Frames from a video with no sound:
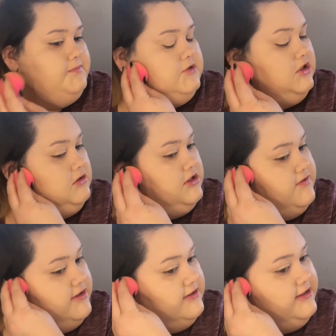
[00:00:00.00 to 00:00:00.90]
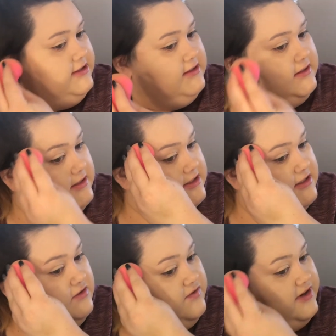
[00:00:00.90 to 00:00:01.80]
So it's
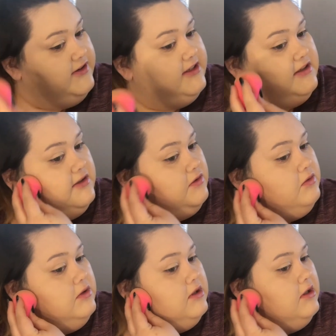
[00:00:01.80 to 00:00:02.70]
still very new.